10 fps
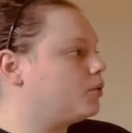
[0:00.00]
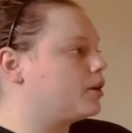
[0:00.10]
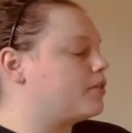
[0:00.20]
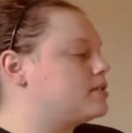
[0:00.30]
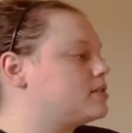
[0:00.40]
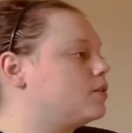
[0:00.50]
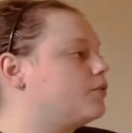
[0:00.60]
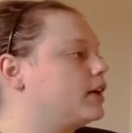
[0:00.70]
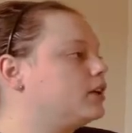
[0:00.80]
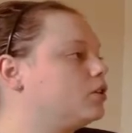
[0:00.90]
And so if
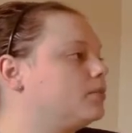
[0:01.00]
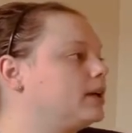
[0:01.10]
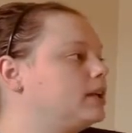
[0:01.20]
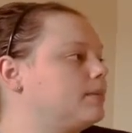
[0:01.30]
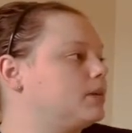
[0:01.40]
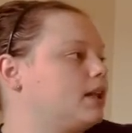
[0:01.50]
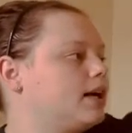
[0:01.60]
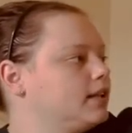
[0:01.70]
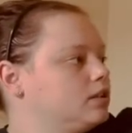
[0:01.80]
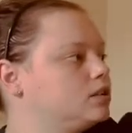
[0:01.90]
I go to my number
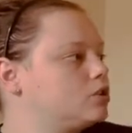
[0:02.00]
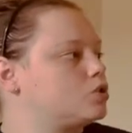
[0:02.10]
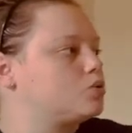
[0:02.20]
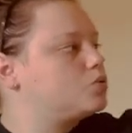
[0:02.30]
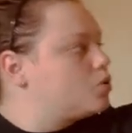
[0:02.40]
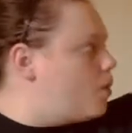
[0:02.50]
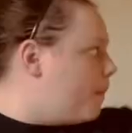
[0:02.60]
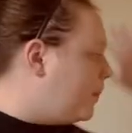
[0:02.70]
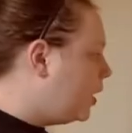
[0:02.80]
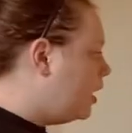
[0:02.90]
line,
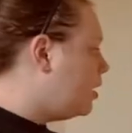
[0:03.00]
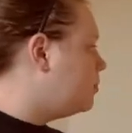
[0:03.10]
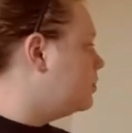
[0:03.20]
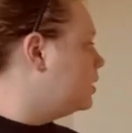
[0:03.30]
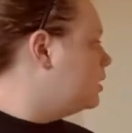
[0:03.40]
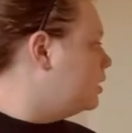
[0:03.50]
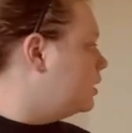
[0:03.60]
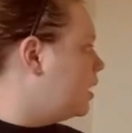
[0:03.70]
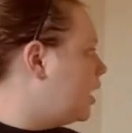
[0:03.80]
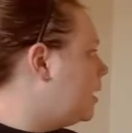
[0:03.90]
bam, I'm going to